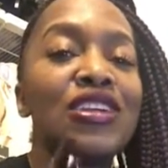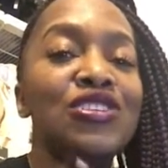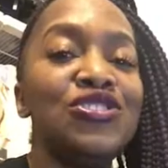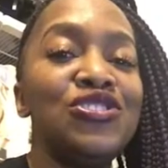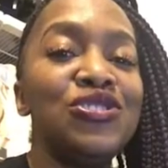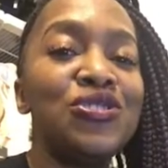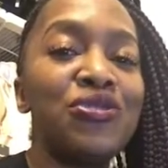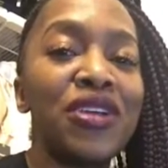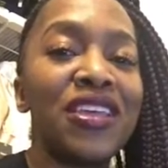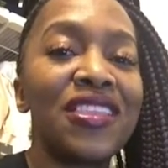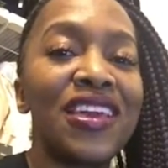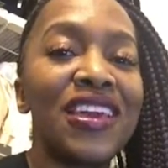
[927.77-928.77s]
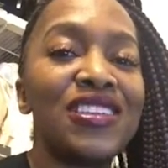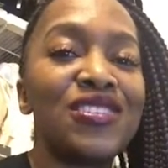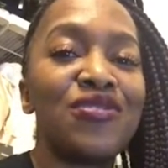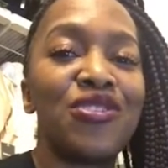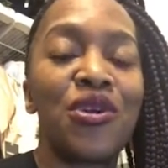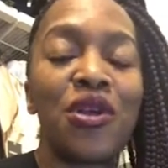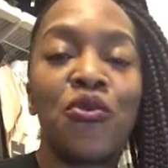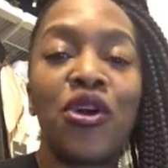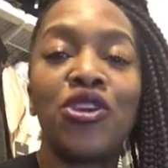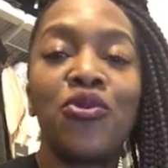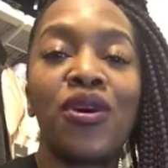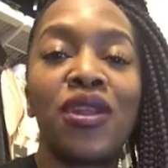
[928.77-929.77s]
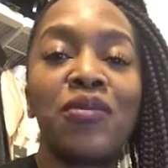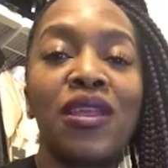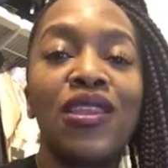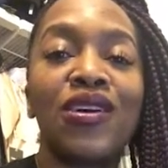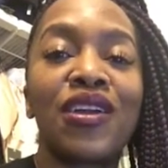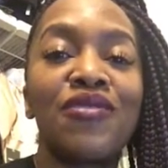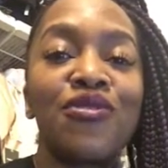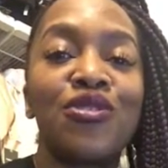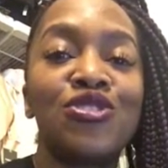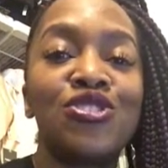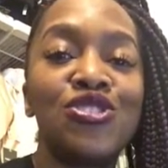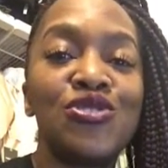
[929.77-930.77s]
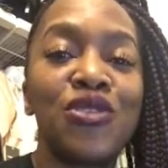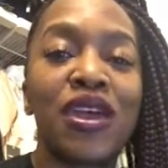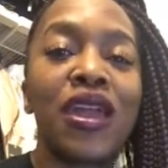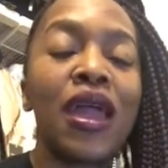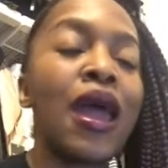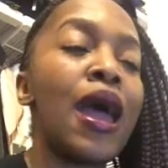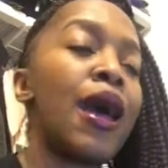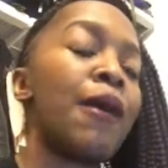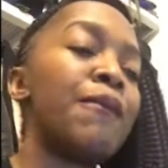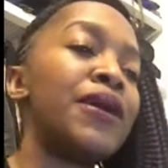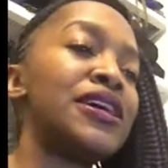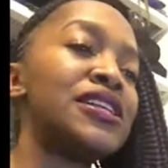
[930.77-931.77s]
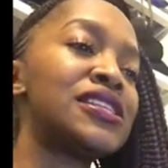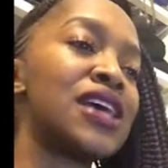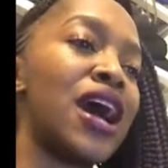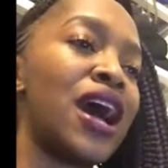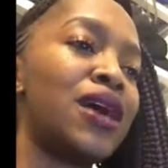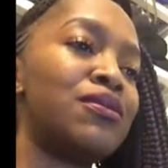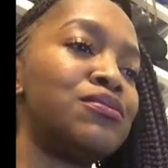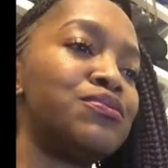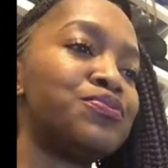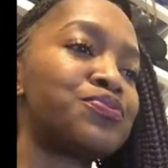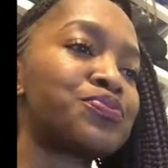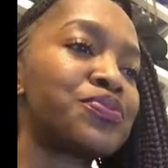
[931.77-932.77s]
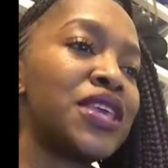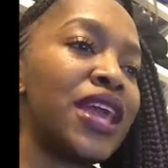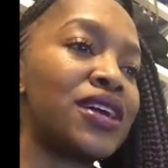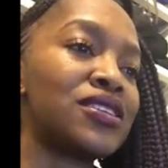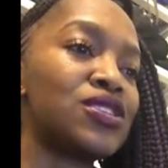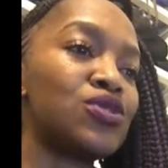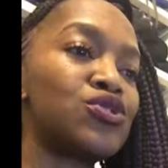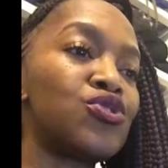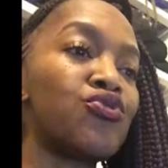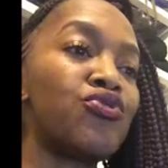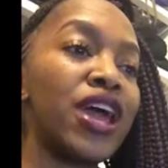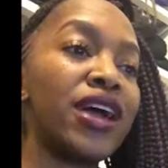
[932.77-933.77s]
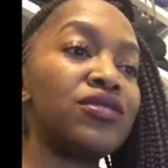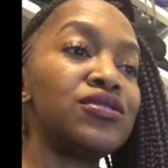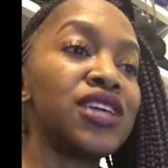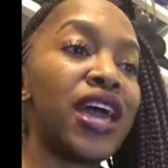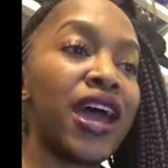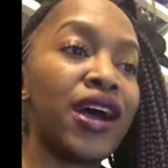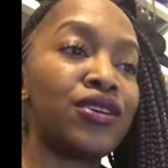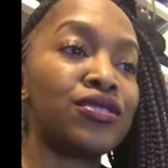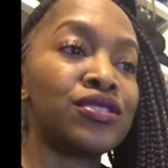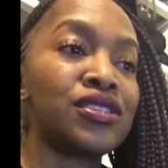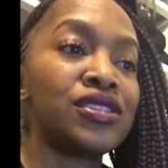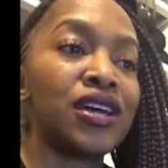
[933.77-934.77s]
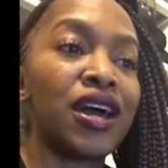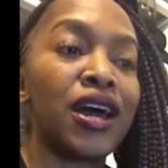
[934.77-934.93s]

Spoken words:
during the interview and what you want to be looking for during. But yeah, so to round out,